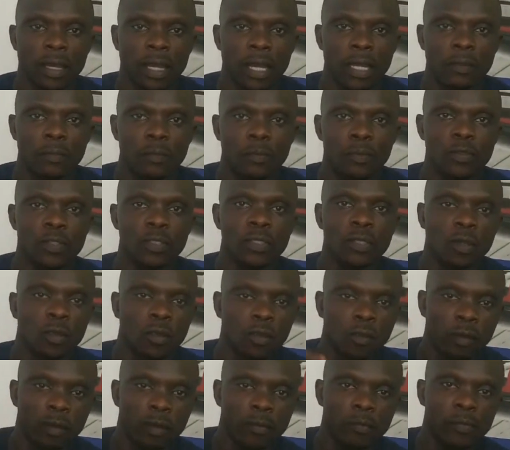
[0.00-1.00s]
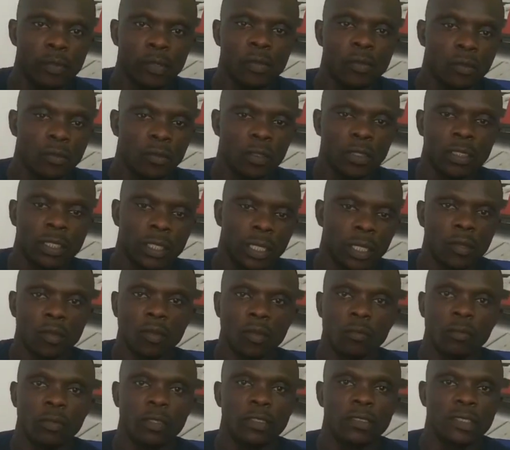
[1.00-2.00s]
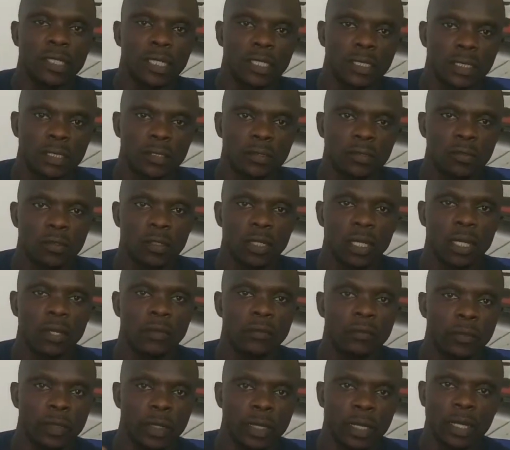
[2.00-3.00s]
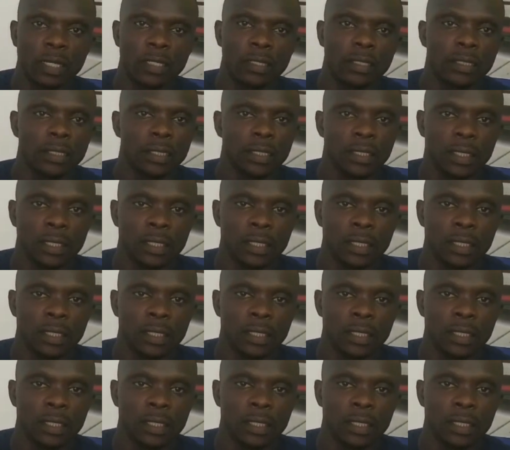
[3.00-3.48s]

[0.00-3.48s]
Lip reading: and put your comment below in the comment section so that we can